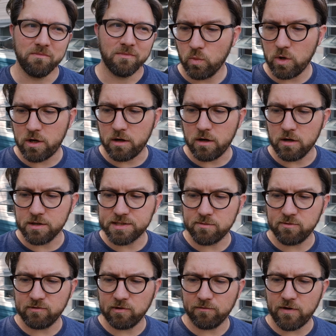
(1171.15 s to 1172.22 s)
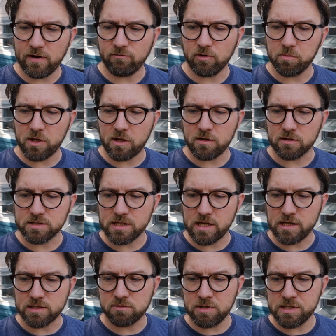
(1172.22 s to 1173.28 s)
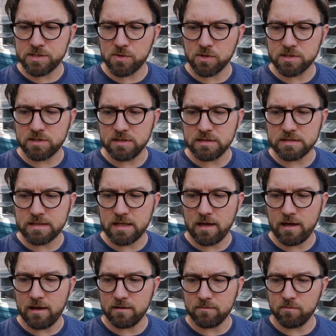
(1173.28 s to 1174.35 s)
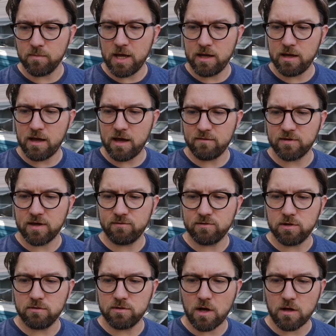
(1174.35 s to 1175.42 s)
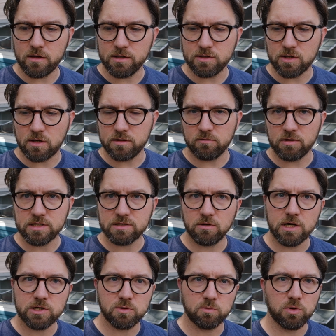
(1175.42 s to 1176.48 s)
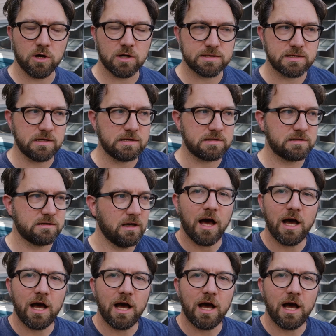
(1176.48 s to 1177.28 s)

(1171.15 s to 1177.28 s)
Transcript: What are some of your favorite blogs/resources that may have given you knowledge on the restoration process?